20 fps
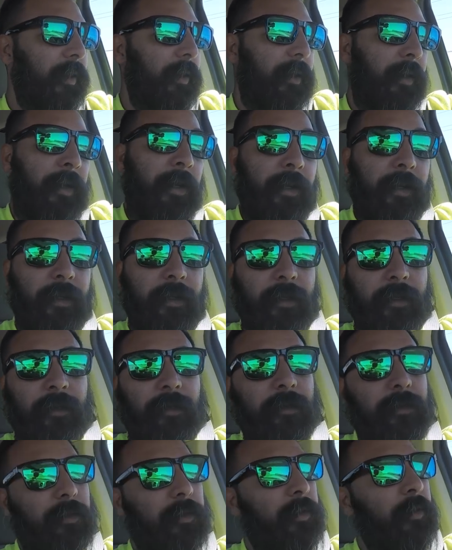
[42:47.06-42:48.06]
and
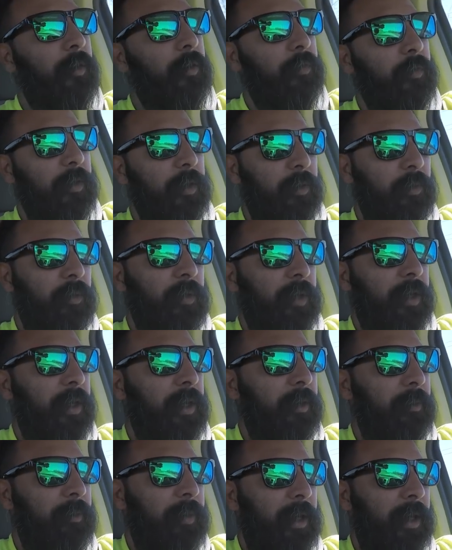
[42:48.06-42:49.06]
hopefully we'll
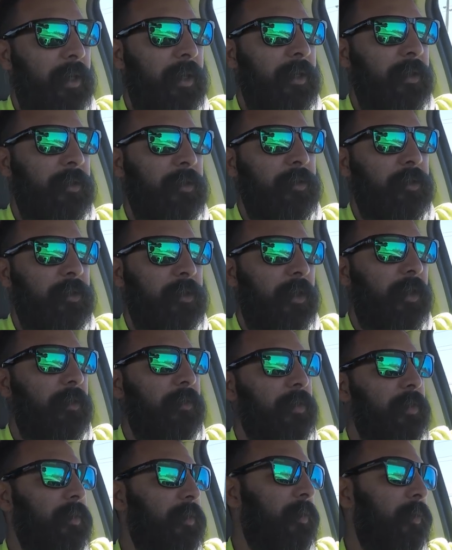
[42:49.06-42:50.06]
get it back into
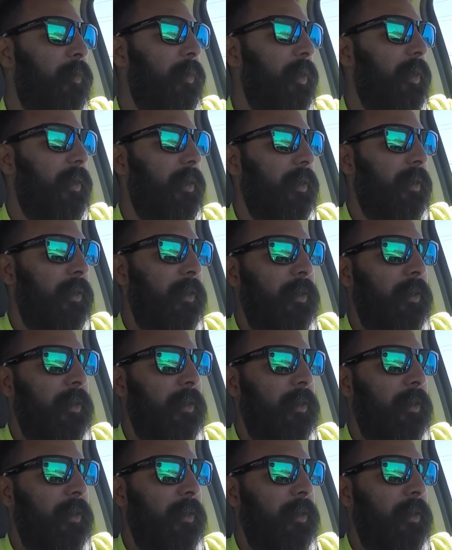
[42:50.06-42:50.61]
service quick.